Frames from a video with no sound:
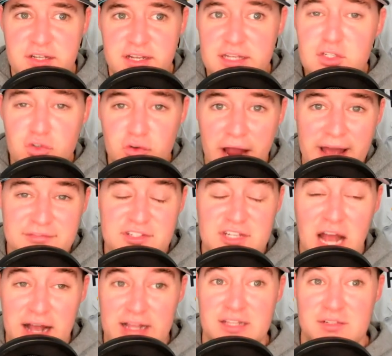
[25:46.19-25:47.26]
His draft
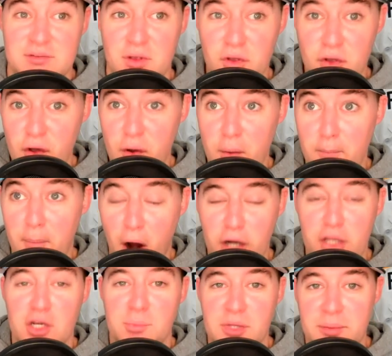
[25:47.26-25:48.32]
stock is
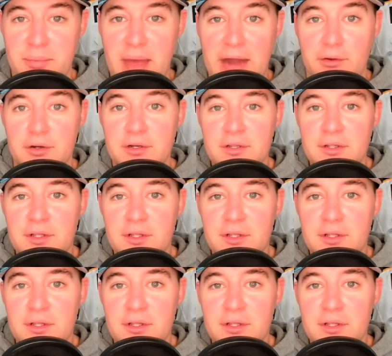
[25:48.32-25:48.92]
marketably better,